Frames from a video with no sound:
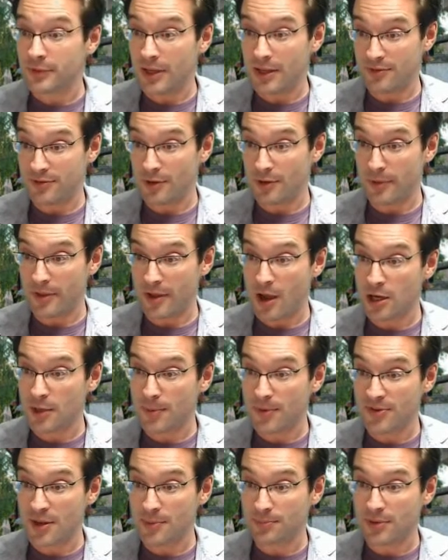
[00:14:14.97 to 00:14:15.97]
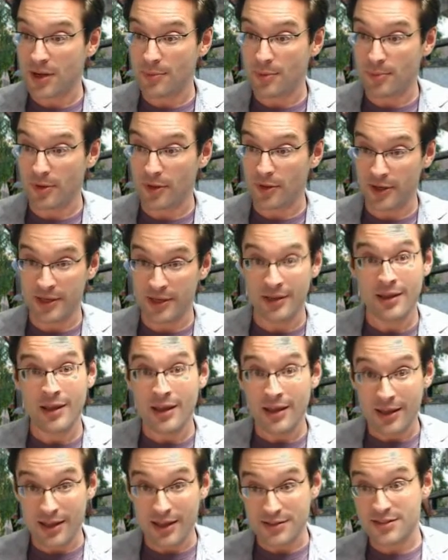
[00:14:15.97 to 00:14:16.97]
So with 100% probability,
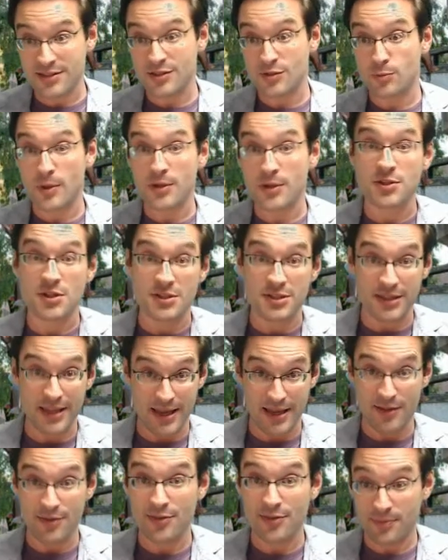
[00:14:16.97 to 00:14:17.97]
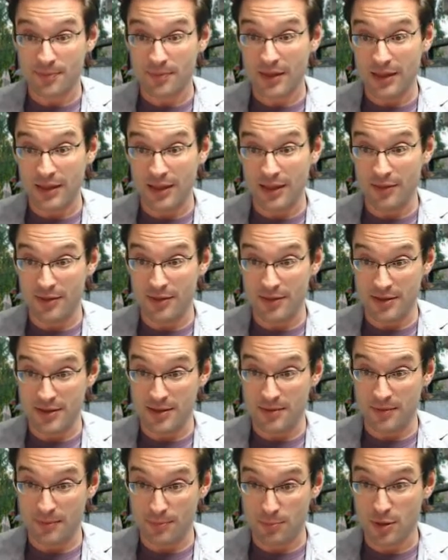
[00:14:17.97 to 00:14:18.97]
it switches lanes in
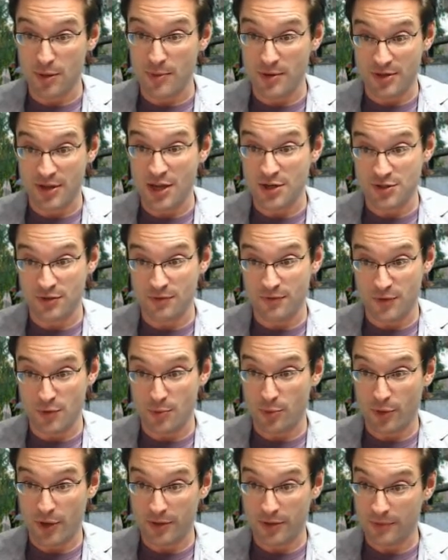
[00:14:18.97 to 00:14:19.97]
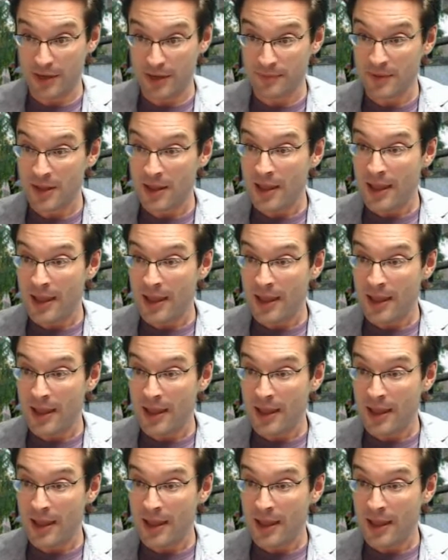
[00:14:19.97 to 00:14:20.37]
the permutation viewpoint, right?